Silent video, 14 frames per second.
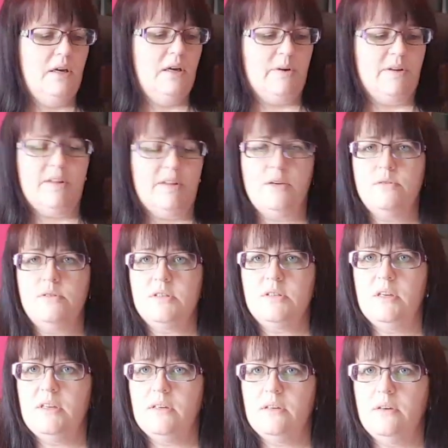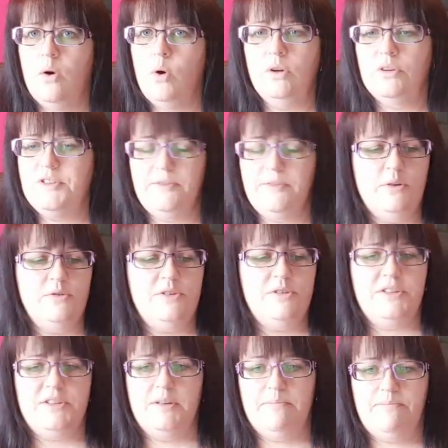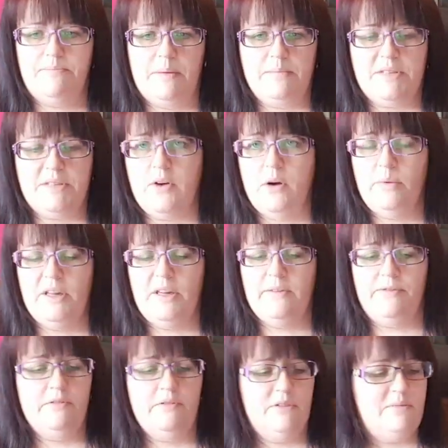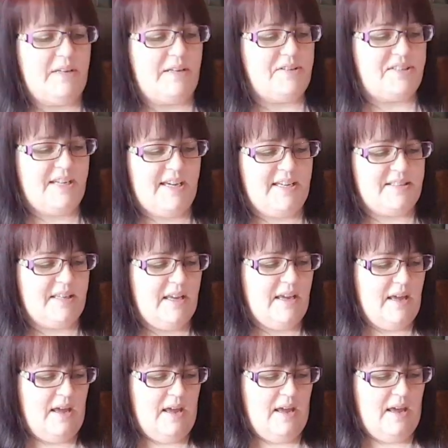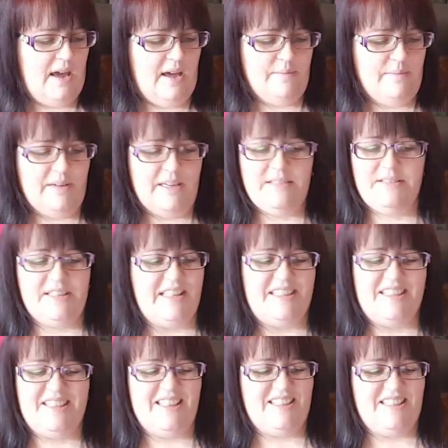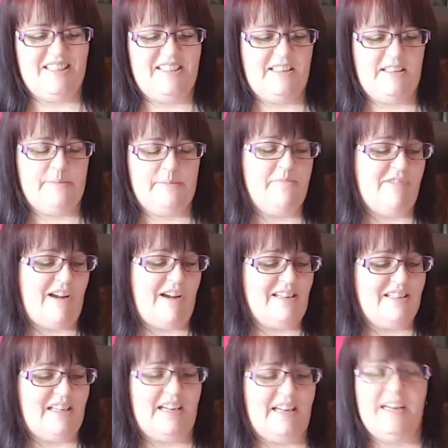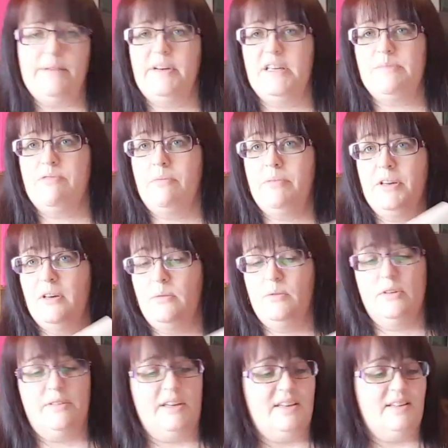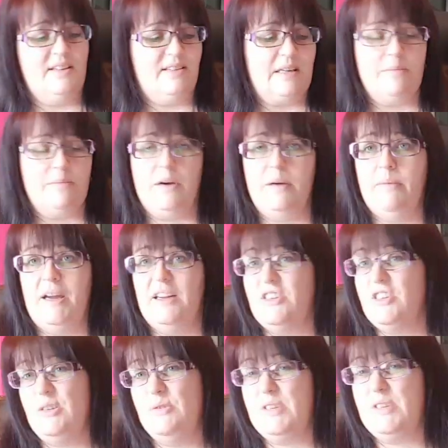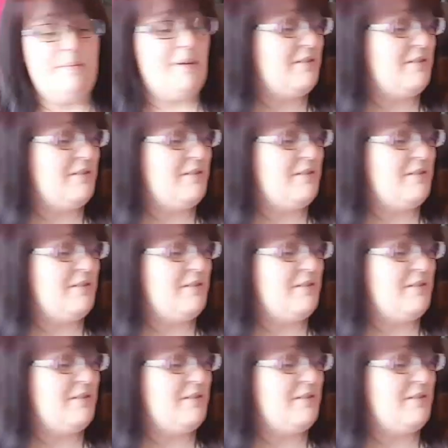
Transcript: One of those oil diffusers that pumps. I've got one in the front room downstairs. It doesn't seem to be branded in any way. It's probably not worth anything, but I might actually use it in the